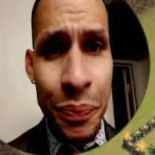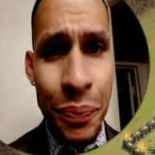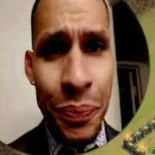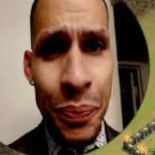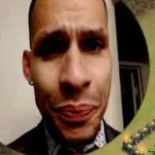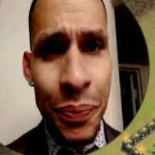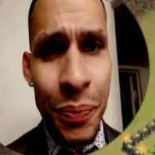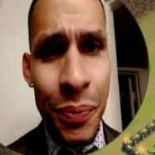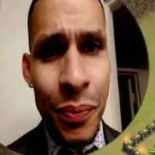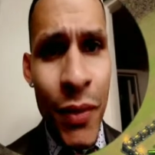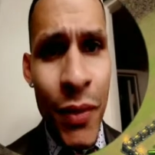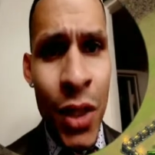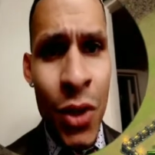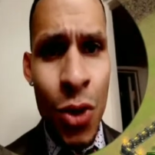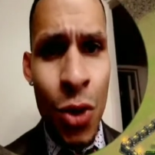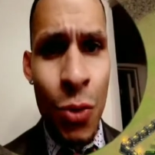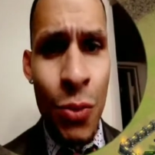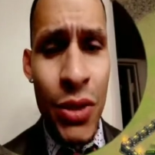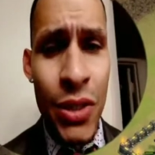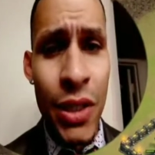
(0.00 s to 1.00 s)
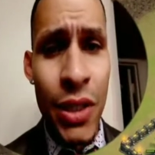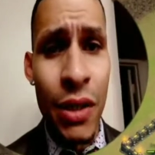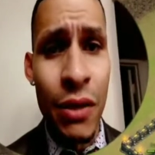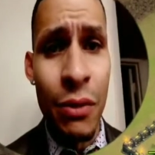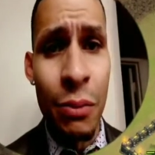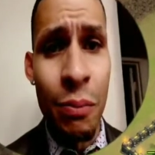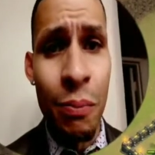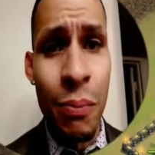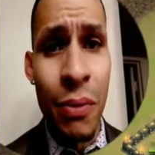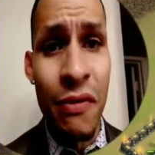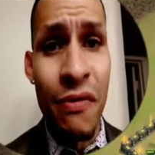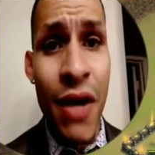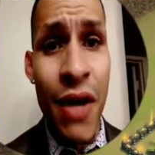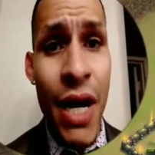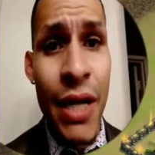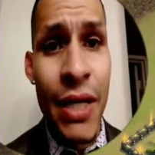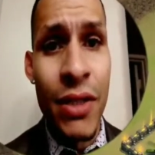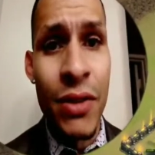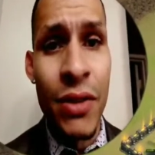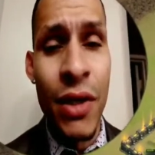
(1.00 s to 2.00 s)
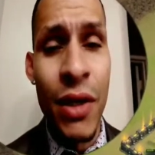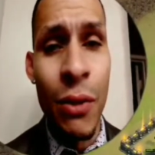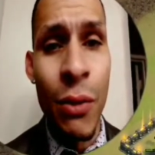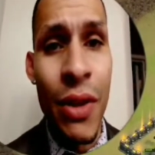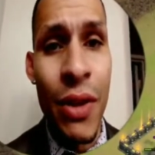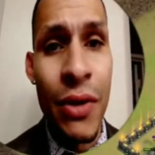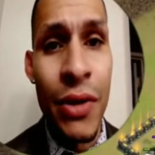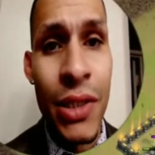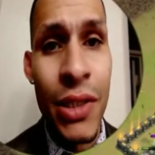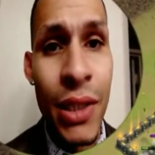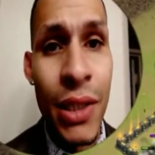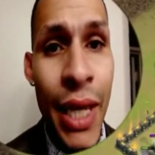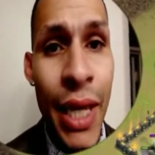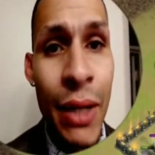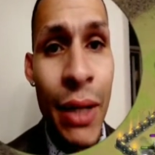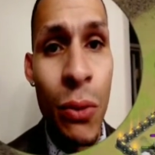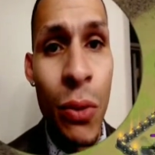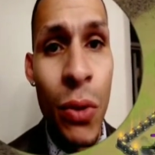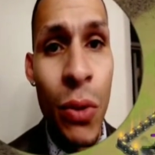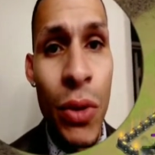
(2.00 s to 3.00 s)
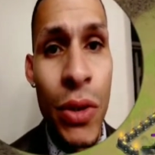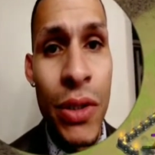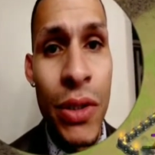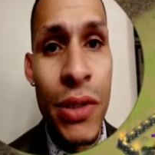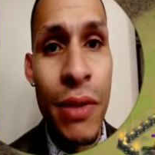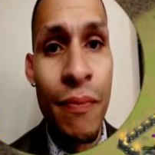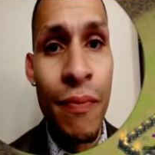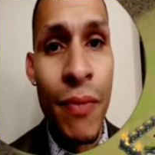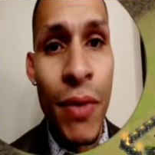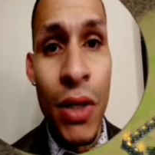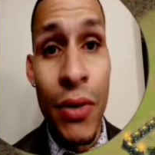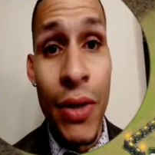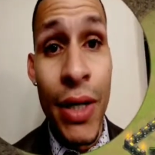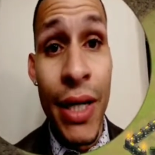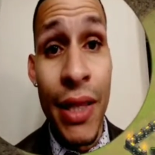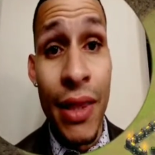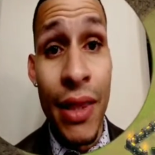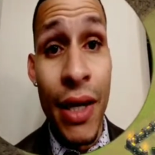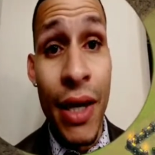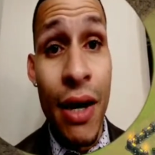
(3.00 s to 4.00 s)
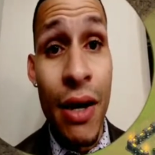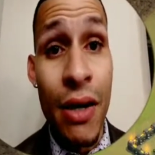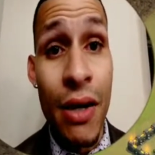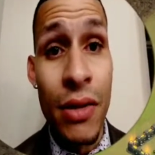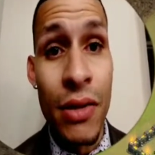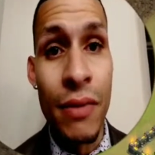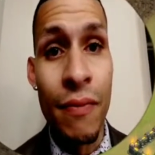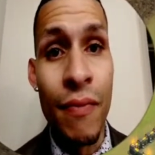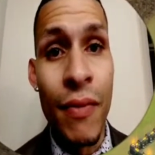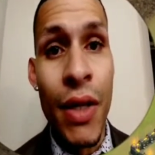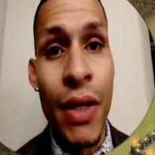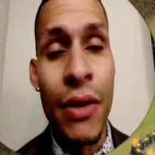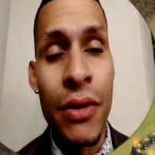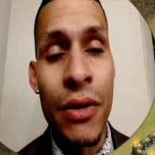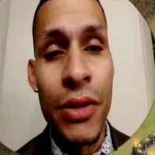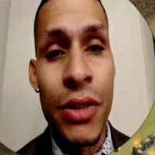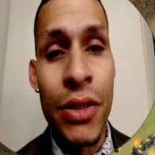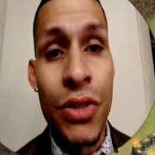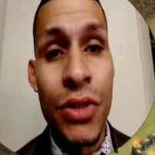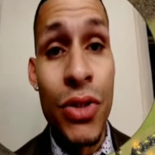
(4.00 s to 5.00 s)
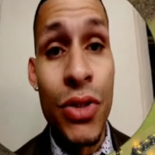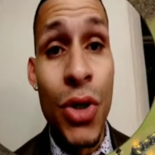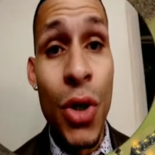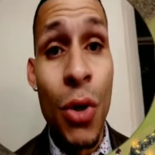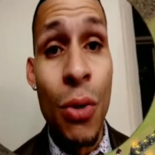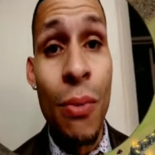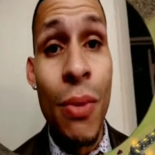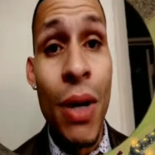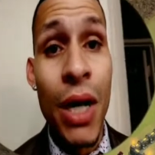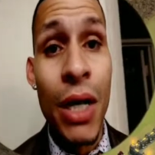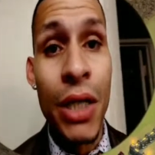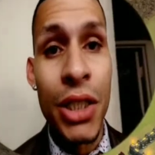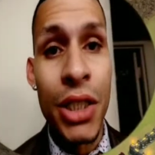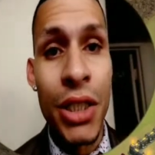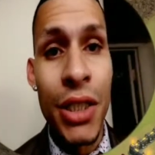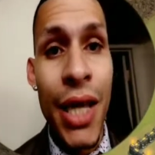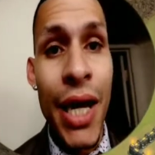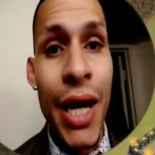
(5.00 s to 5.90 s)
Supercell provides. Whether it's Clan Wars or anything else, there's just so much that